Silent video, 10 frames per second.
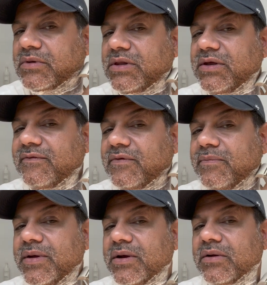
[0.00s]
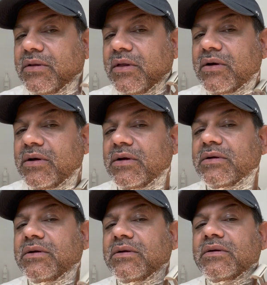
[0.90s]
leave the beard
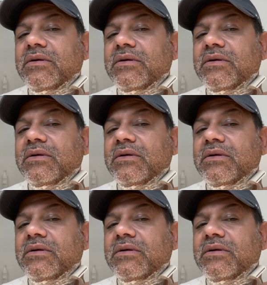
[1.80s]
long